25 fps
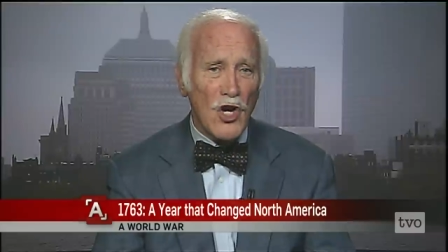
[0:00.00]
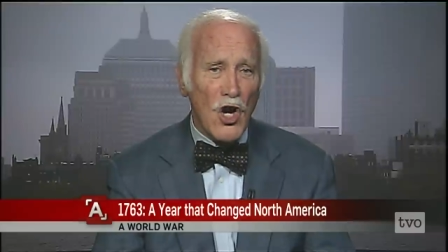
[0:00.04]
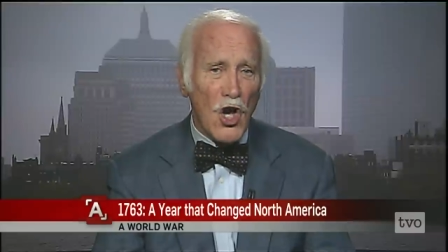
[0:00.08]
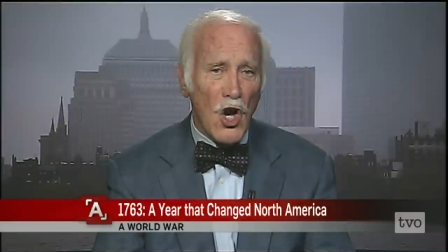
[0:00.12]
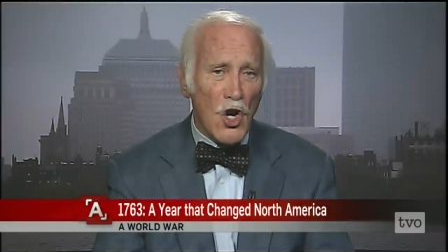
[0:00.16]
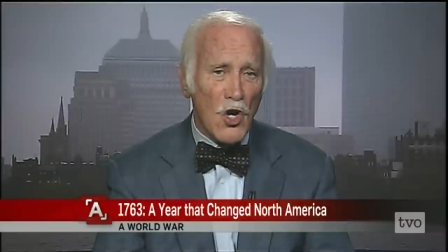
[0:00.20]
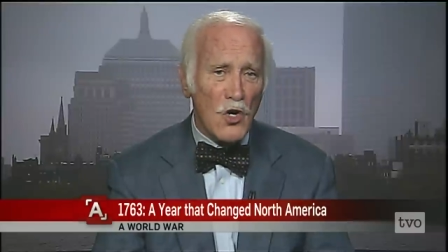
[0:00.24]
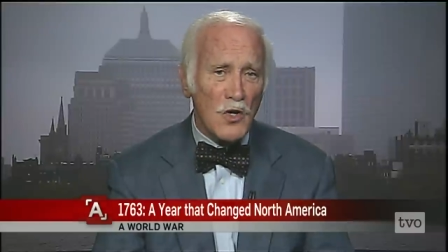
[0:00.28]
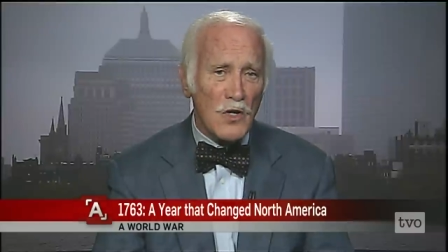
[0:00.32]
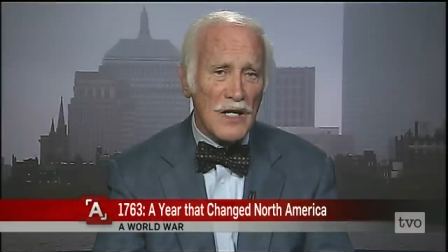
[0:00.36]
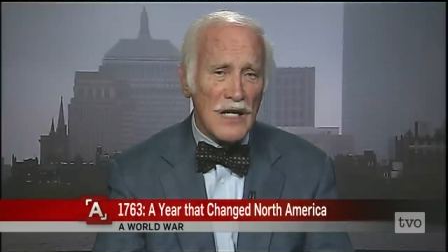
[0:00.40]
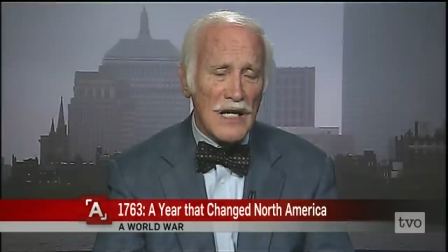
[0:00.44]

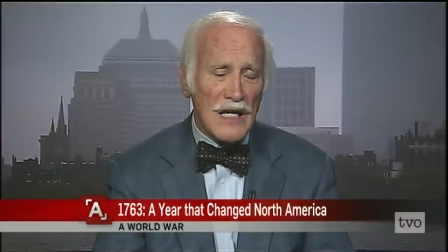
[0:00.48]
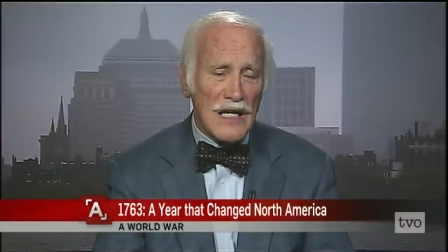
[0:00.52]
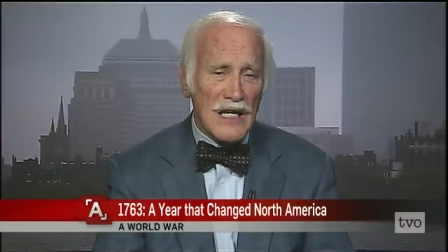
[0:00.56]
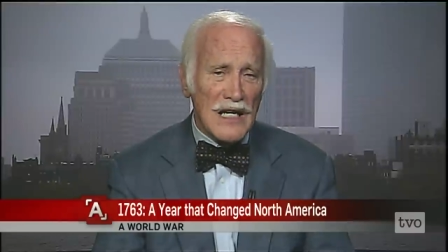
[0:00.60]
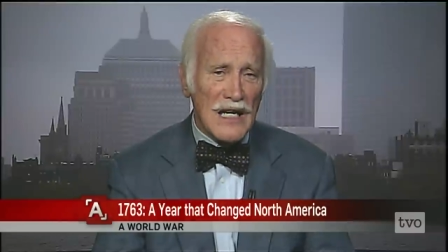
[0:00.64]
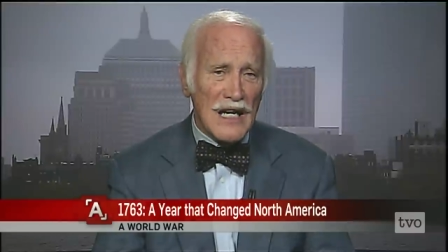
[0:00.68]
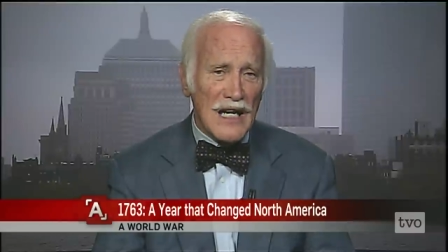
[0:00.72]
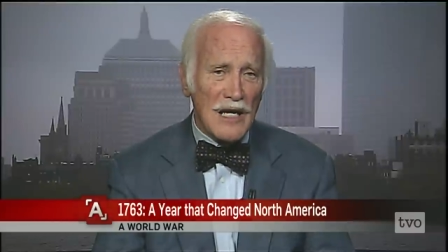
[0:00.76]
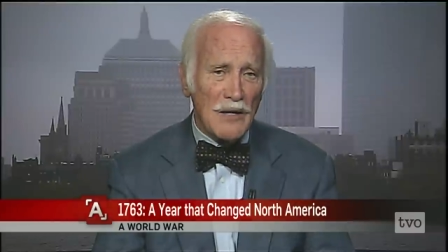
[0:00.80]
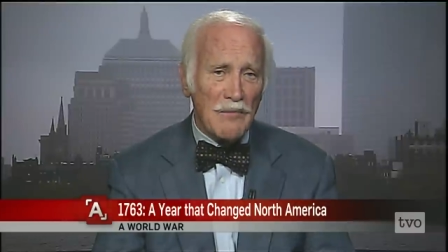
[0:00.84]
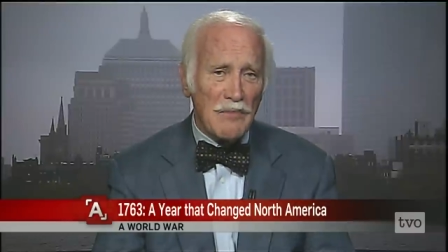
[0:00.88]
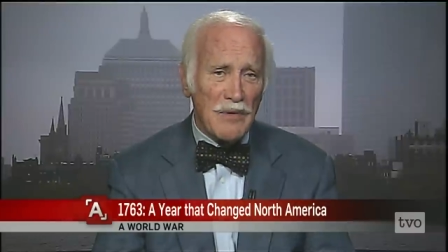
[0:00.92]
known,
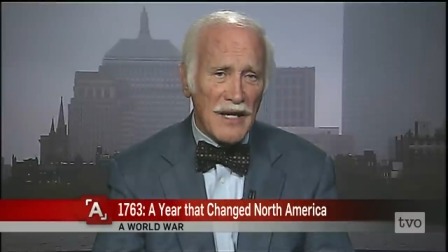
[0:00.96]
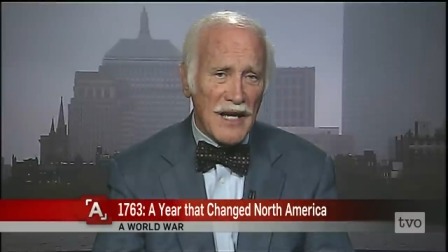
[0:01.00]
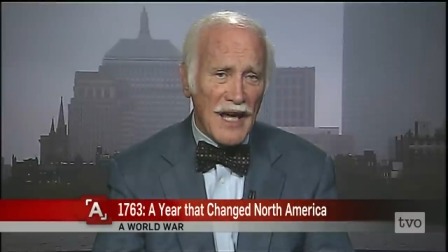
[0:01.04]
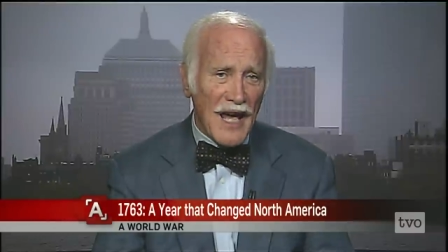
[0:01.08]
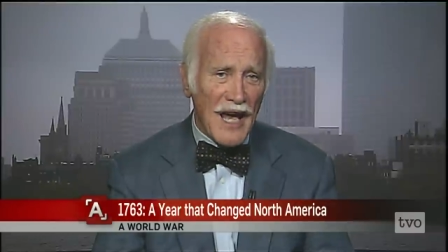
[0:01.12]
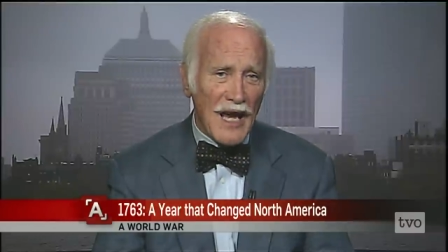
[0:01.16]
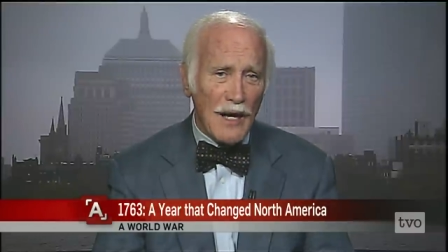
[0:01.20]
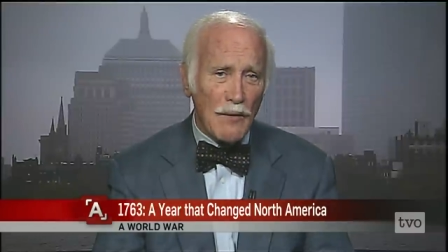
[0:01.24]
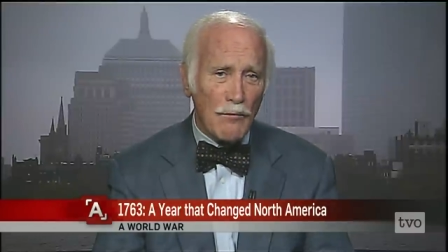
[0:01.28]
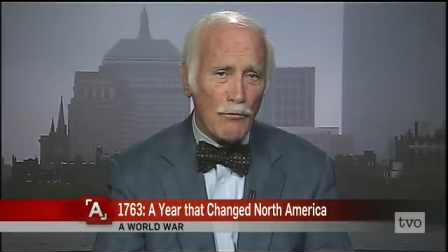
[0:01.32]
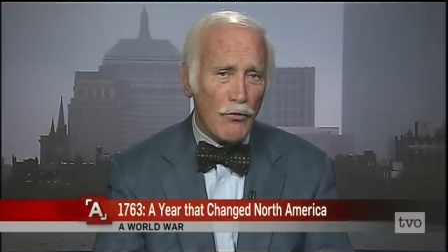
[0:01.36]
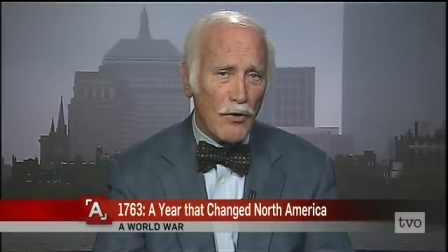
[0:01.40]
uh,
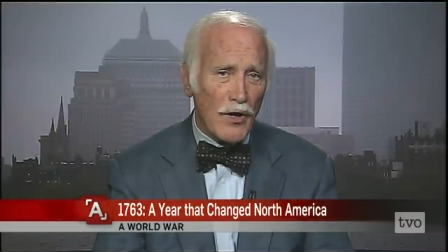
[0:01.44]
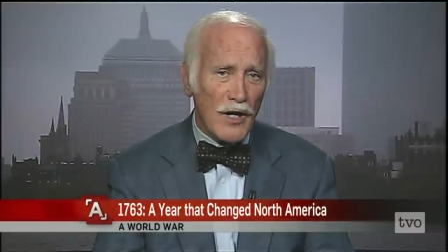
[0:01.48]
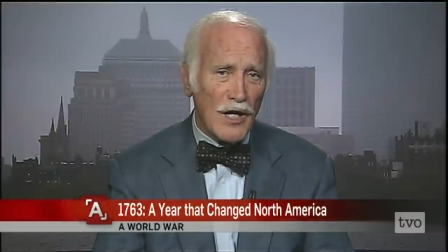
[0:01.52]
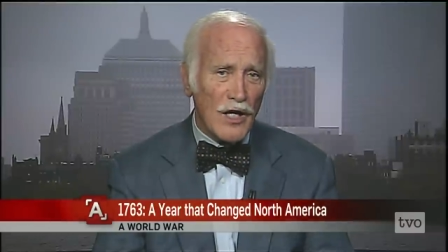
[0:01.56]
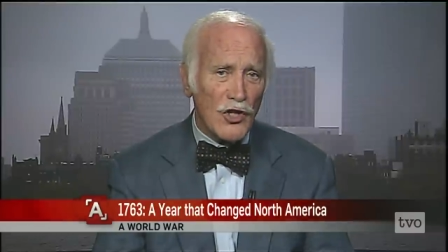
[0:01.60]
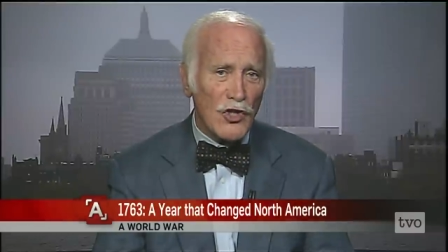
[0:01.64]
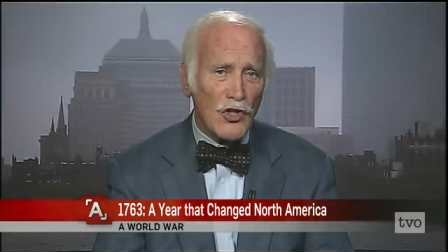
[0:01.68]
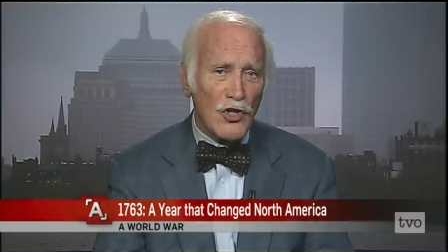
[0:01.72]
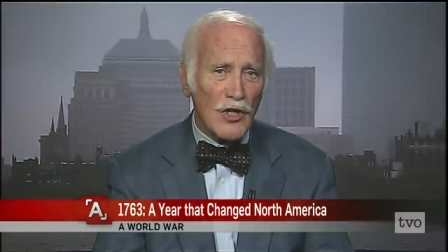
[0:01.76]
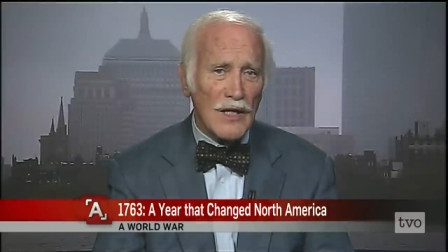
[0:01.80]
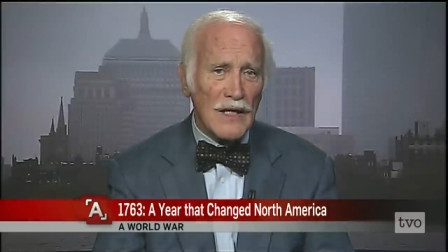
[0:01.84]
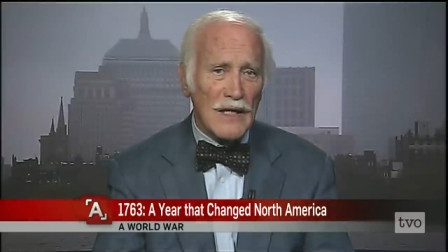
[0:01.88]
became
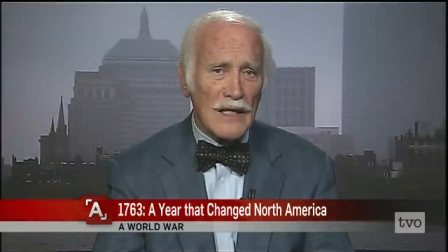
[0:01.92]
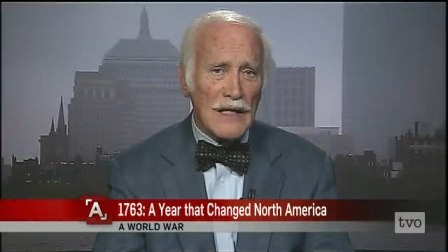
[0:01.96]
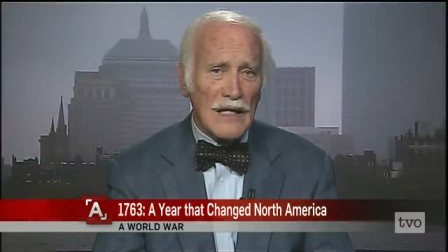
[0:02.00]
British.